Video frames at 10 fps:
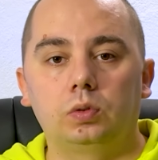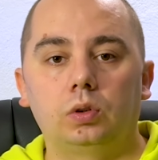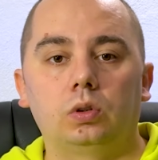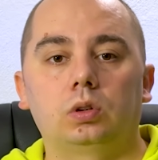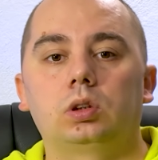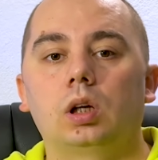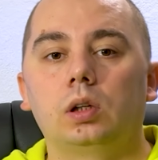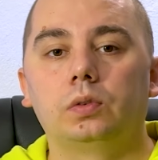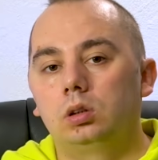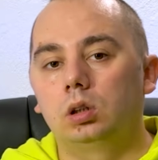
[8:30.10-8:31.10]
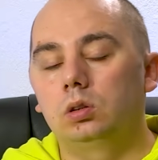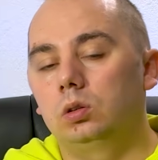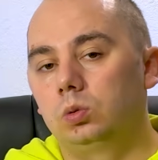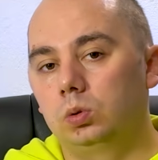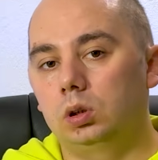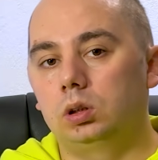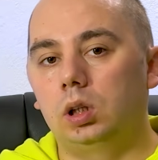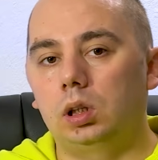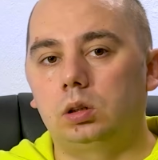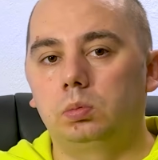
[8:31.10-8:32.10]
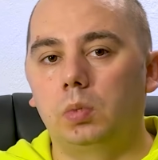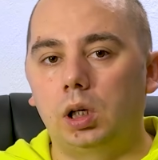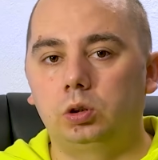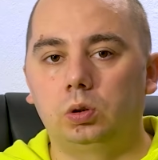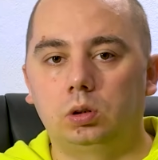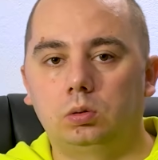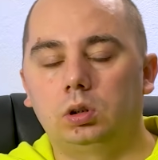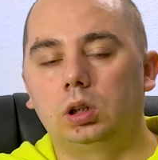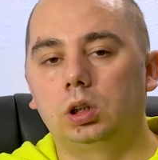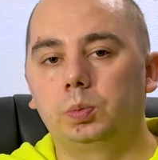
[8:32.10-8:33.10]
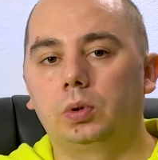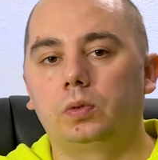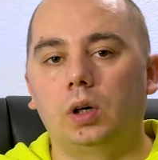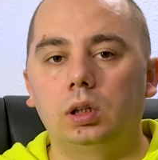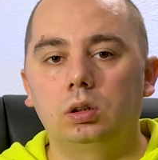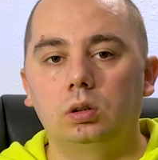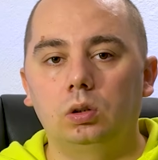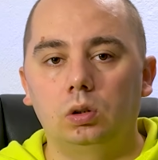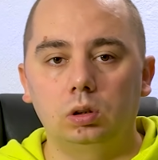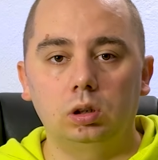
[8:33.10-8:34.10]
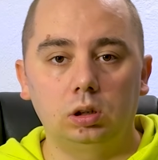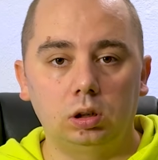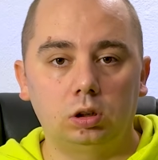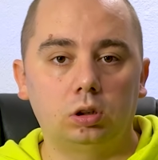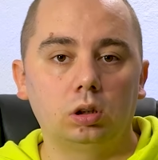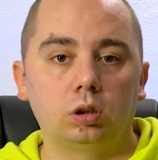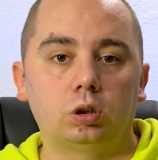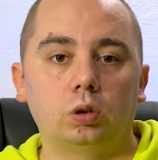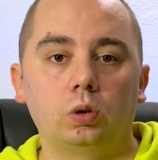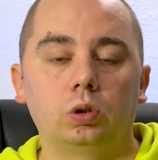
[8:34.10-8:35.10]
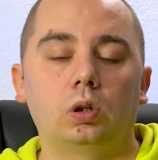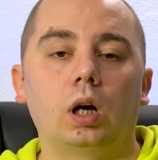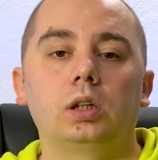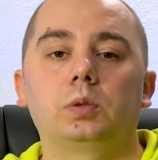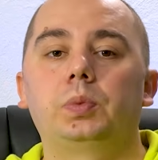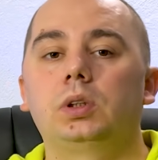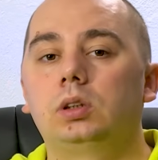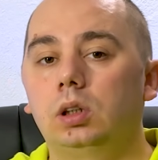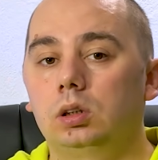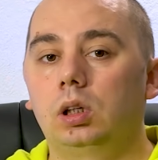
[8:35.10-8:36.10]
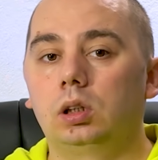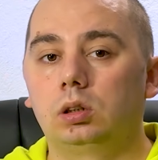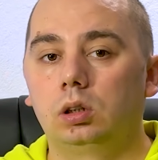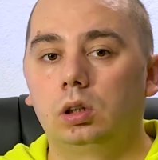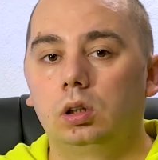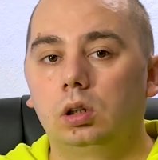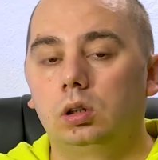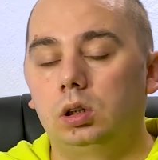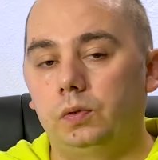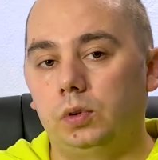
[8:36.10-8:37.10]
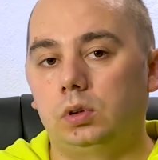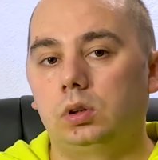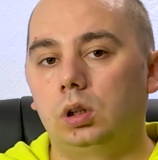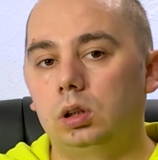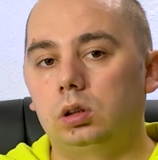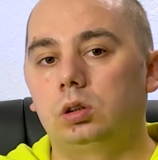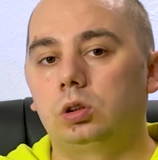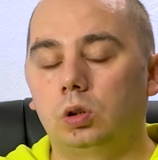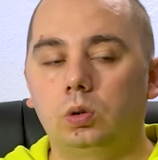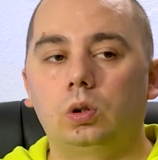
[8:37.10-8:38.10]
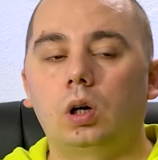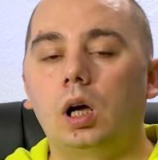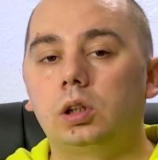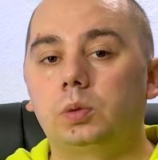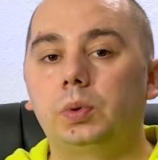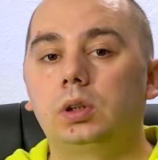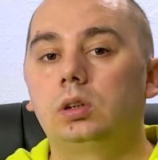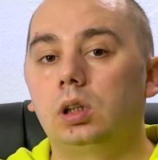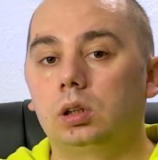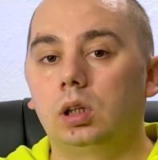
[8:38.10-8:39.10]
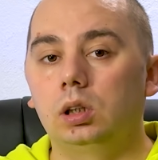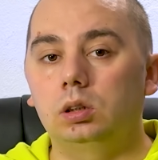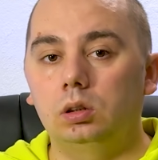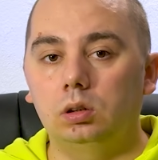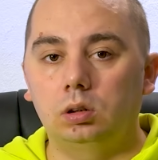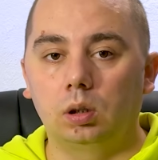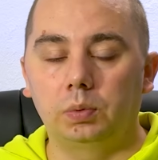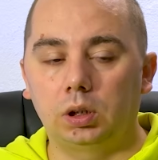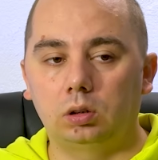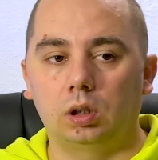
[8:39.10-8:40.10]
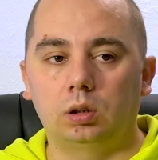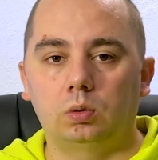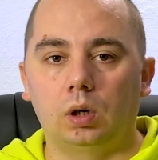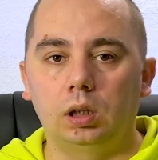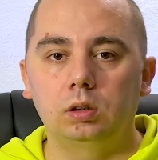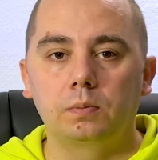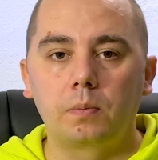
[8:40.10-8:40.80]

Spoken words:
for yourself. Do the test match your DNS provider, or does it still show your ISP's DNS? If it does show your ISP's DNS, something's not right,